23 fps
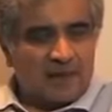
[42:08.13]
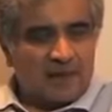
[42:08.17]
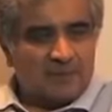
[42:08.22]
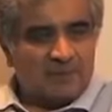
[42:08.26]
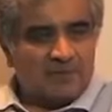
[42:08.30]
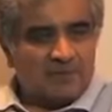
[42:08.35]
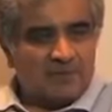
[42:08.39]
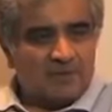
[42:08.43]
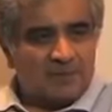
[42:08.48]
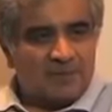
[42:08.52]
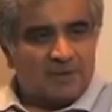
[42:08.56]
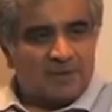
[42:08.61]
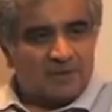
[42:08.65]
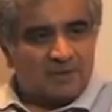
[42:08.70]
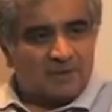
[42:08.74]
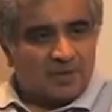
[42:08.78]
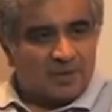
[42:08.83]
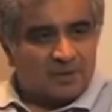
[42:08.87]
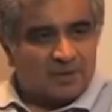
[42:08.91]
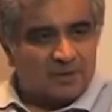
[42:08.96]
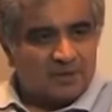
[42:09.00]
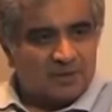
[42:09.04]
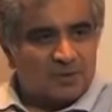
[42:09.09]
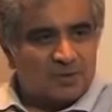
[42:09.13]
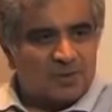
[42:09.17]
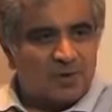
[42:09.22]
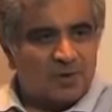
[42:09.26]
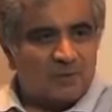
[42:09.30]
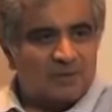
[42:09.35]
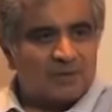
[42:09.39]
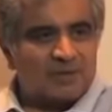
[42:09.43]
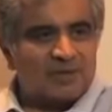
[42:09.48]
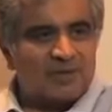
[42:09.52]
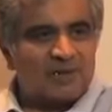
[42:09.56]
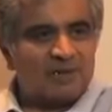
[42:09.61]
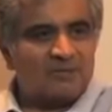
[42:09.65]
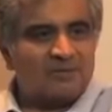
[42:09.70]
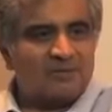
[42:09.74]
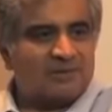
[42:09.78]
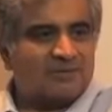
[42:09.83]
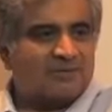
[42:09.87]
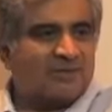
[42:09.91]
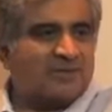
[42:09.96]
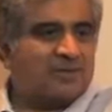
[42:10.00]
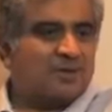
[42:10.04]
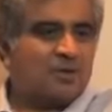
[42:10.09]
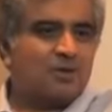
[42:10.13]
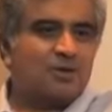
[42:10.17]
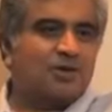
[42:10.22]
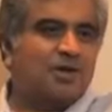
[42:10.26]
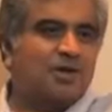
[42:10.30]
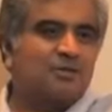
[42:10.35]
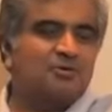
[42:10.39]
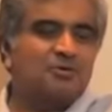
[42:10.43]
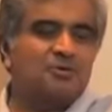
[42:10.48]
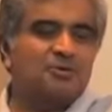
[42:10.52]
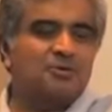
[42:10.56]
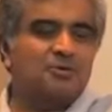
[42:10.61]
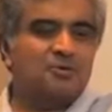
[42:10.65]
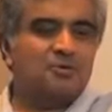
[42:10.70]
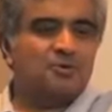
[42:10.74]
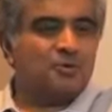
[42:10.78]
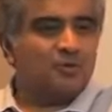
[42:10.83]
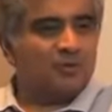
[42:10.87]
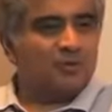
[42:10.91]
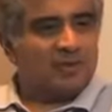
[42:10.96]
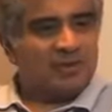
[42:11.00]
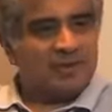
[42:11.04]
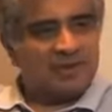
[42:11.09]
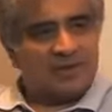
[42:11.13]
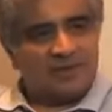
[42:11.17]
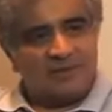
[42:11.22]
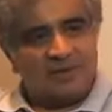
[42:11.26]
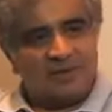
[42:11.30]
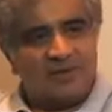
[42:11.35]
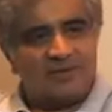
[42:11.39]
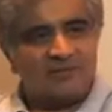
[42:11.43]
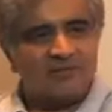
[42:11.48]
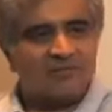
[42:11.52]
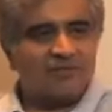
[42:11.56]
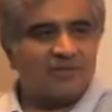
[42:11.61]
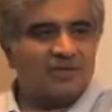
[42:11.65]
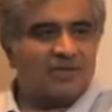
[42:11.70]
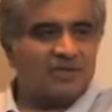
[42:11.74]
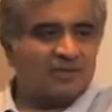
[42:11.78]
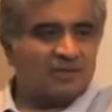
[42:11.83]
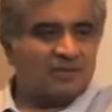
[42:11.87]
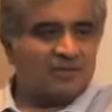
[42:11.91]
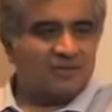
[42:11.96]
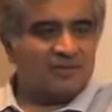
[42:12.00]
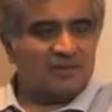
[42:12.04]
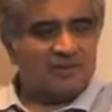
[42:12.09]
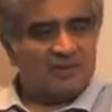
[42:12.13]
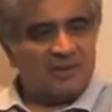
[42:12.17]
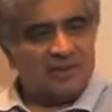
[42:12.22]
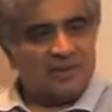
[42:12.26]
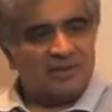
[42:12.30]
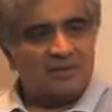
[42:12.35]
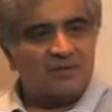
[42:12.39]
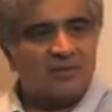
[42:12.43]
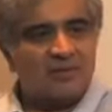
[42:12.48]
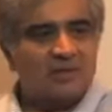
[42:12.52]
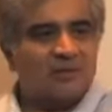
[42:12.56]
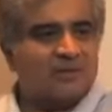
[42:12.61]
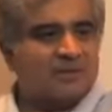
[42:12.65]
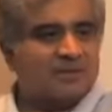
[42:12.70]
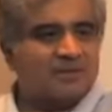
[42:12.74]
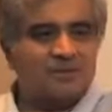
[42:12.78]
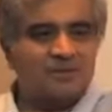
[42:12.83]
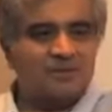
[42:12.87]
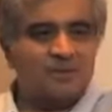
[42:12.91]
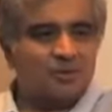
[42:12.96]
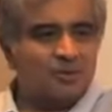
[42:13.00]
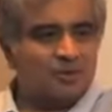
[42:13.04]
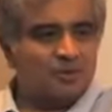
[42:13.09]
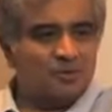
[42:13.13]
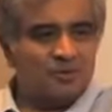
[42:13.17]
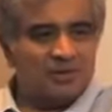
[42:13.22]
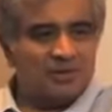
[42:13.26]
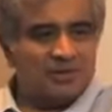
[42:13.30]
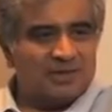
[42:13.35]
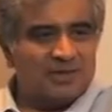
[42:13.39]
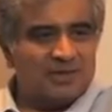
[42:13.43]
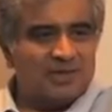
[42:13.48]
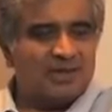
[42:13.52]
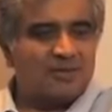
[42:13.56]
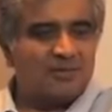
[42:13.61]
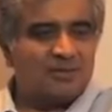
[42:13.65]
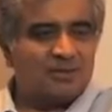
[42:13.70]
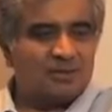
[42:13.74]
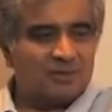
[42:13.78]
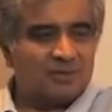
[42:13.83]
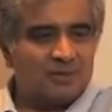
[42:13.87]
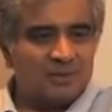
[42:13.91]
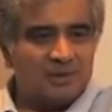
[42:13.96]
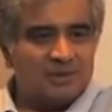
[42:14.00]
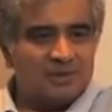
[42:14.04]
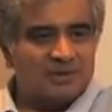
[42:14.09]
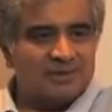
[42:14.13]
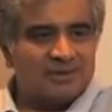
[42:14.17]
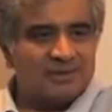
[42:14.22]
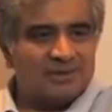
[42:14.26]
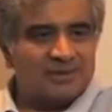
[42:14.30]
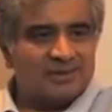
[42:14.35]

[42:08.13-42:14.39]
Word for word: I must bring you around to a common ground. If I talk down to you, you will hear what I have to say. Say thank you very much and go and do exactly what you want.